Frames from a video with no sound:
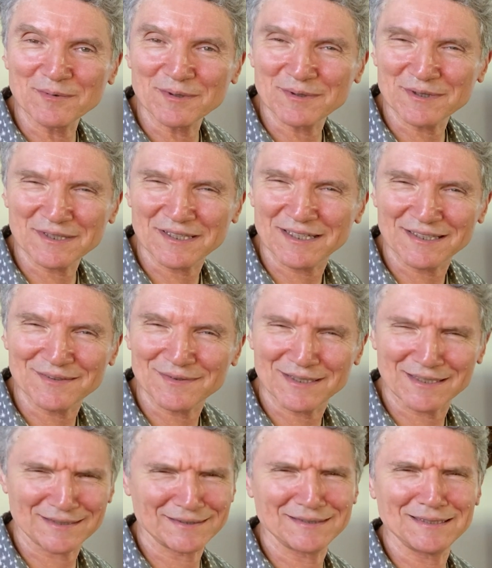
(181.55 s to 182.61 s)
we were kind of
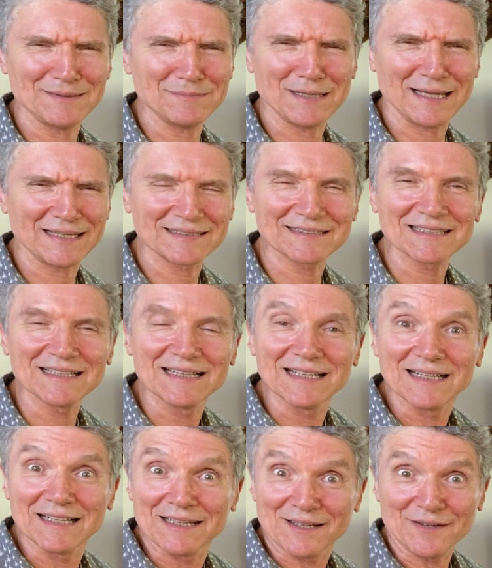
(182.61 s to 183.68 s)
like, tea bags.
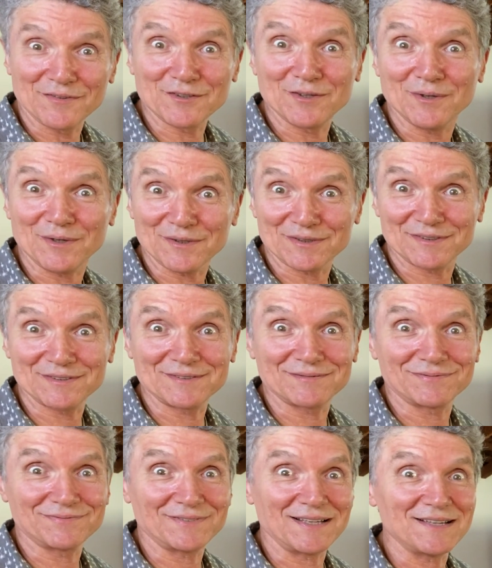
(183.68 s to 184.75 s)
Of course,
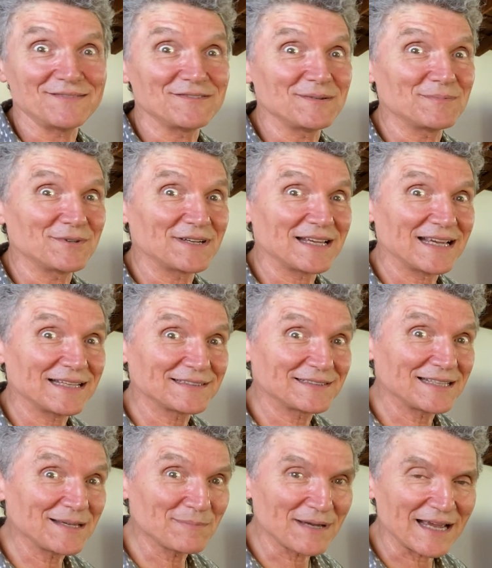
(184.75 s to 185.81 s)
everybody has
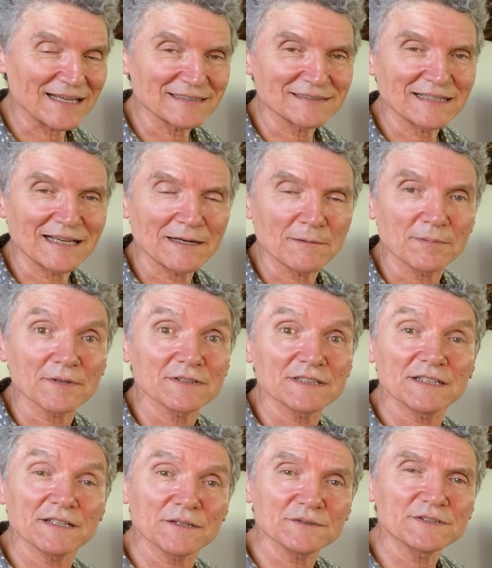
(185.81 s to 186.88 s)
tea bags now, because in
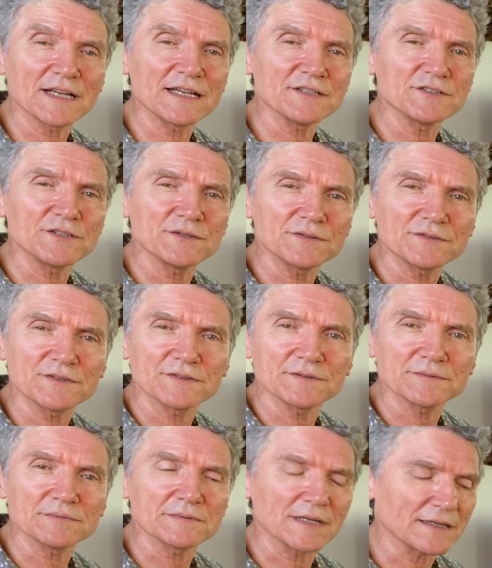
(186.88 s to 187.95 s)
those days you used
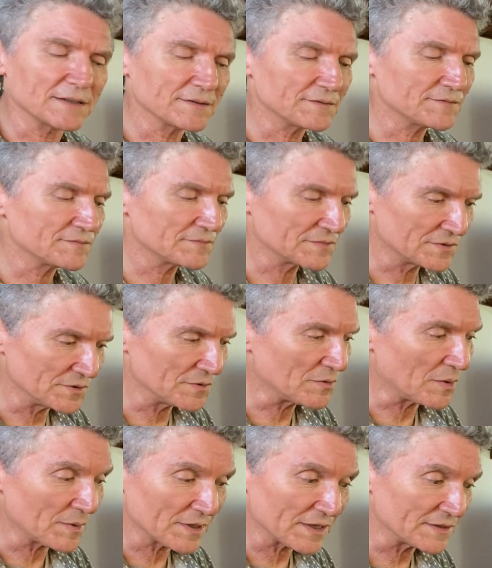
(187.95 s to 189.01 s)
to kind of do what
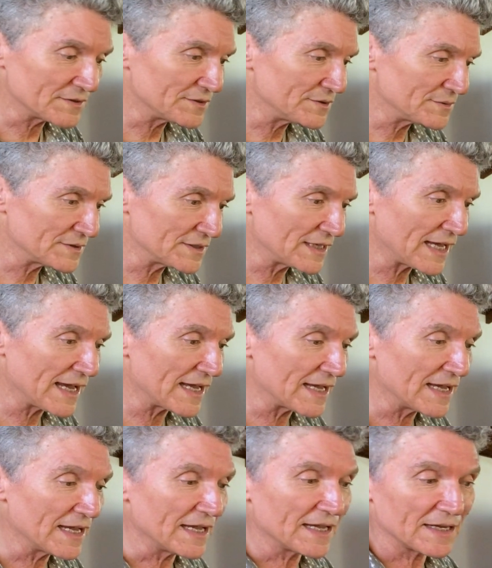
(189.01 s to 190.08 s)
we're going to do today.
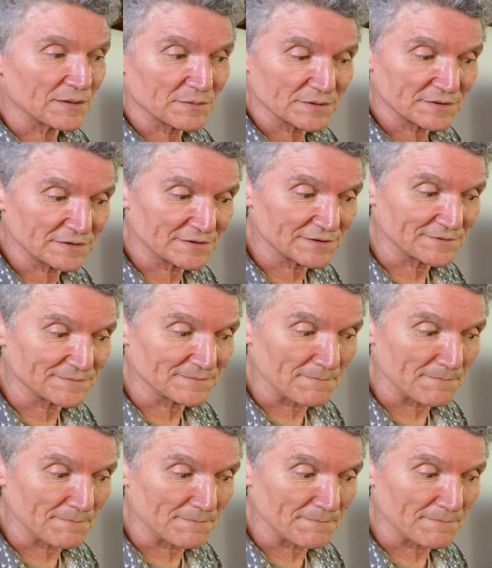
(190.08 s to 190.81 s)
It was